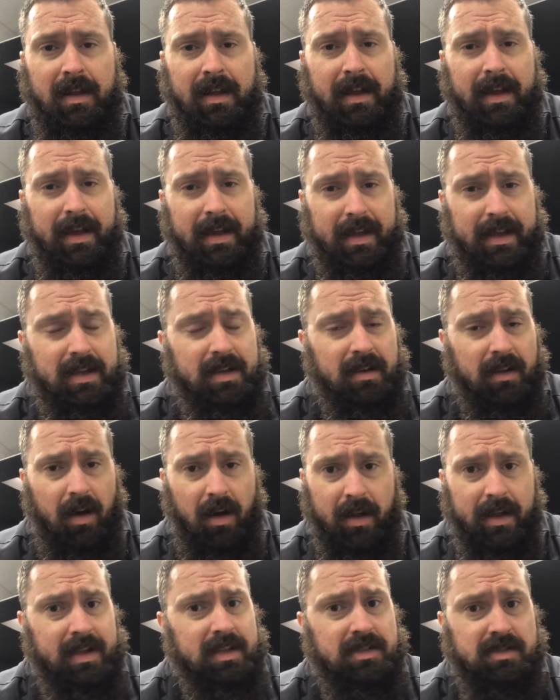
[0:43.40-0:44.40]

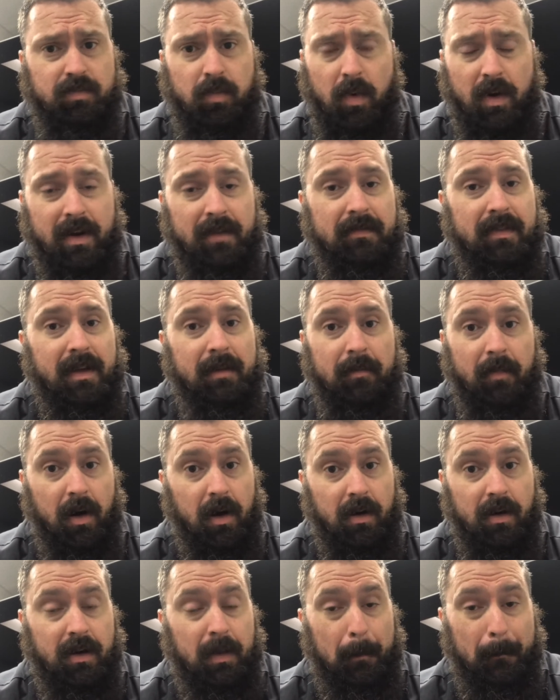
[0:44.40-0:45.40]
Each one of them
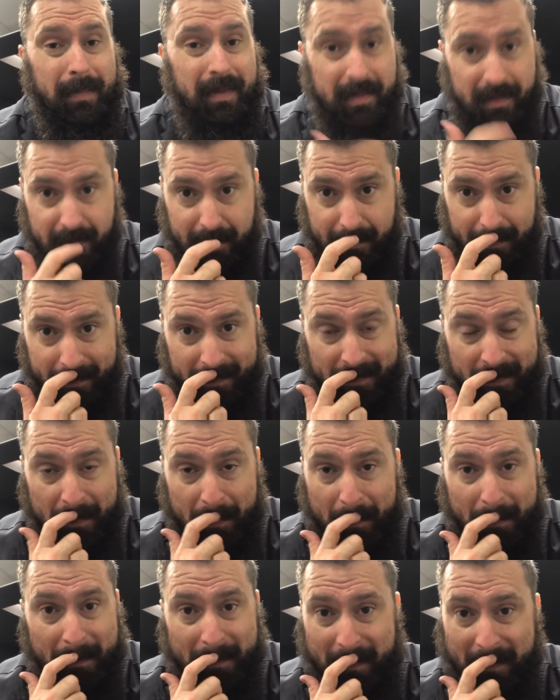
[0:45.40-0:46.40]
are completely
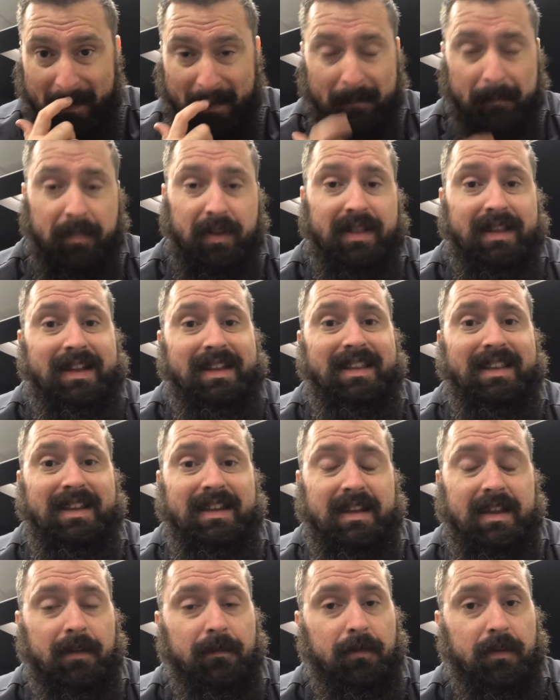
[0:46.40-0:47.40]

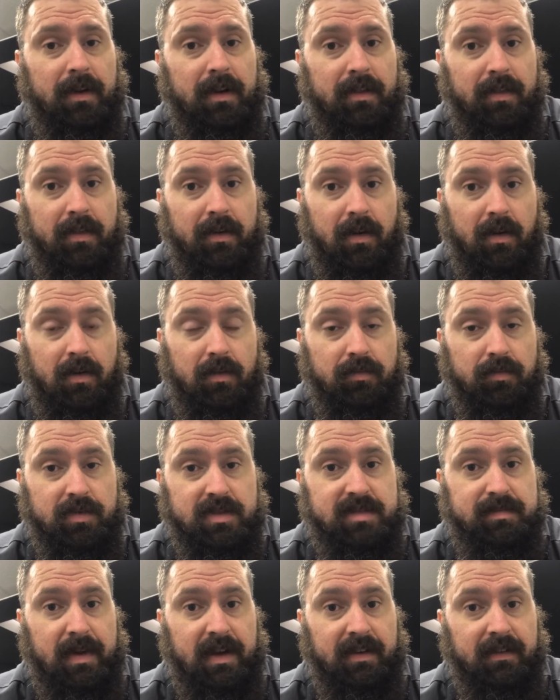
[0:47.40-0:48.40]
different in their own
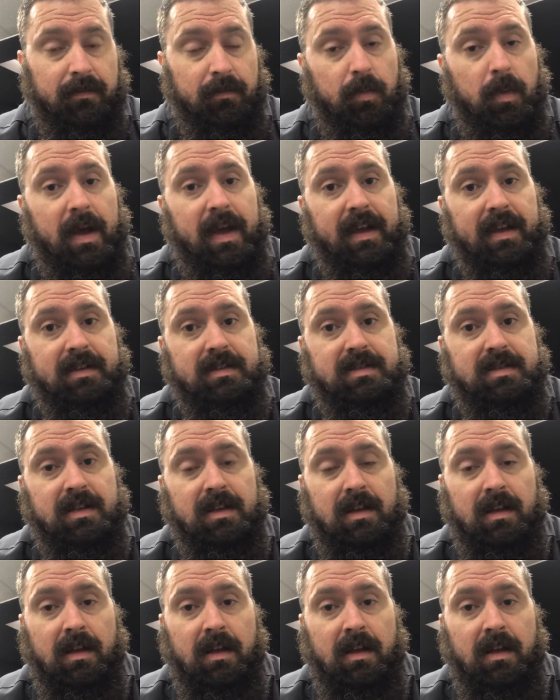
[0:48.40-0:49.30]
respective ways.